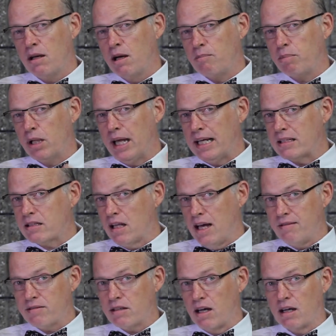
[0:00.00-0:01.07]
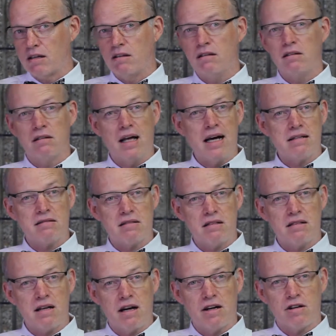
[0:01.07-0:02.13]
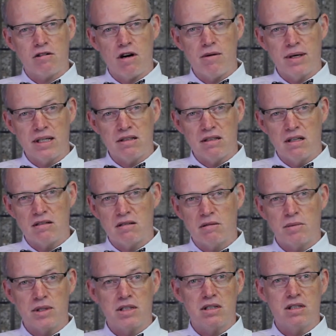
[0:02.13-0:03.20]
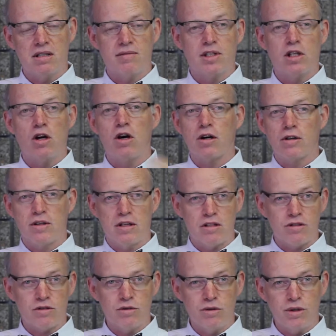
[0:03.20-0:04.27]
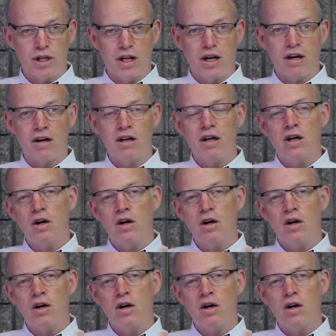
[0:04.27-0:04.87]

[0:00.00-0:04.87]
a plant's life cycle lasts an entire growing season, which is even longer than a school year.